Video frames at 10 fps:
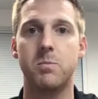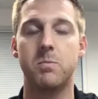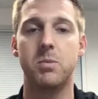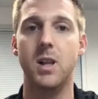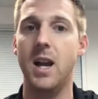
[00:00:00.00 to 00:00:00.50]

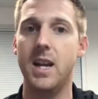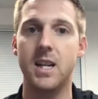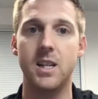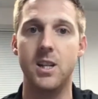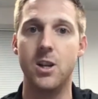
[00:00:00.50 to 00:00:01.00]

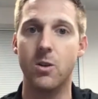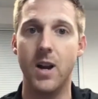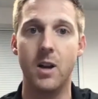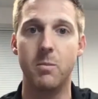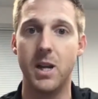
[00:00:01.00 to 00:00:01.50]
playing year
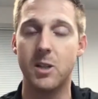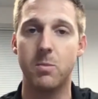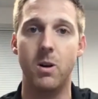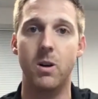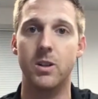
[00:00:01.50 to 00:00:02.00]
round
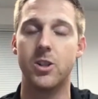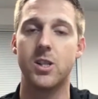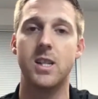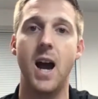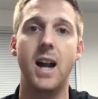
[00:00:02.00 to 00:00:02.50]
baseball and
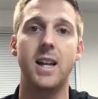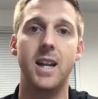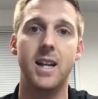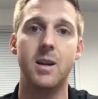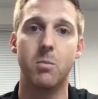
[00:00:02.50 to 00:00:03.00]
just not
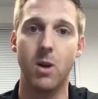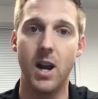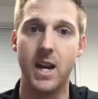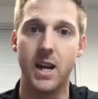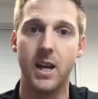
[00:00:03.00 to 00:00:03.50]
getting a
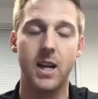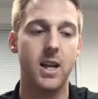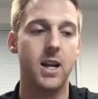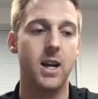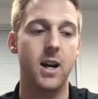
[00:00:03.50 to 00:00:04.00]
break.
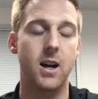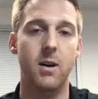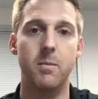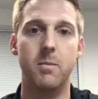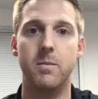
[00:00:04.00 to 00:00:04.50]

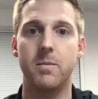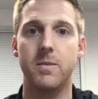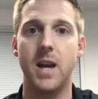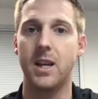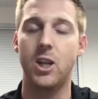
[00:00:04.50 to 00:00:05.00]
Um,
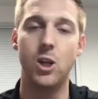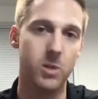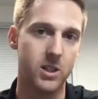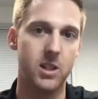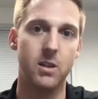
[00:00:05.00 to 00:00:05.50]
that
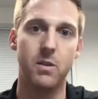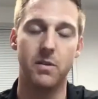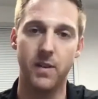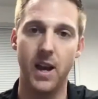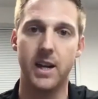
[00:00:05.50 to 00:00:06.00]
cumulative
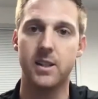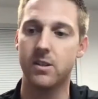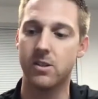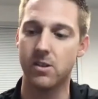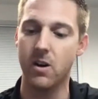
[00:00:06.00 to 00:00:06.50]
effect
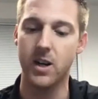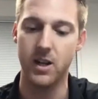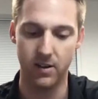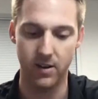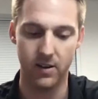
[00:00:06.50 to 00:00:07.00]

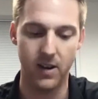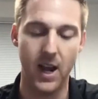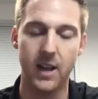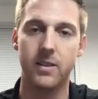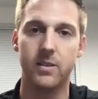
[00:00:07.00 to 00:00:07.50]
starting
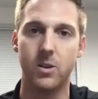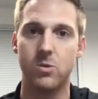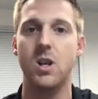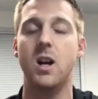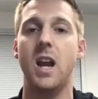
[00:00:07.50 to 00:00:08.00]
at
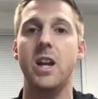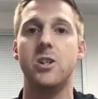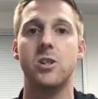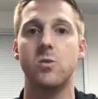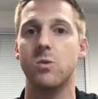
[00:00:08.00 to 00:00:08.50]
those young
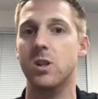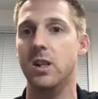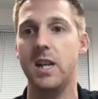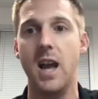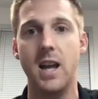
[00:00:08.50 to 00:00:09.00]
ages
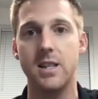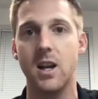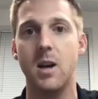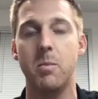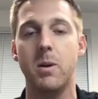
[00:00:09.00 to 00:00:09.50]
really adds
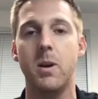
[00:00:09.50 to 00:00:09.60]
up